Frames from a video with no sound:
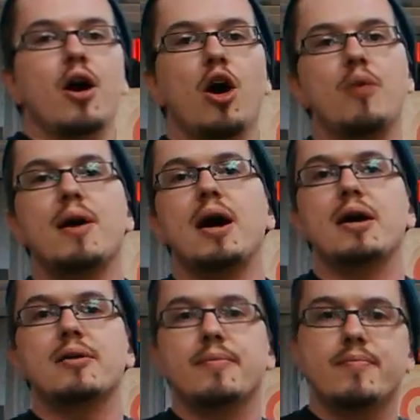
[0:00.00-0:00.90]
all
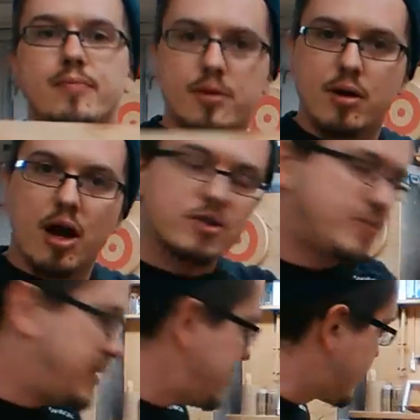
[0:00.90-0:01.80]
my
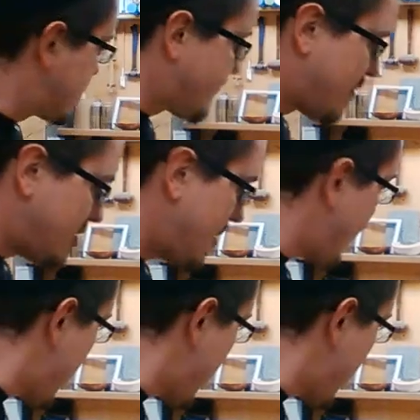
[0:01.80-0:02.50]
cross pieces, front and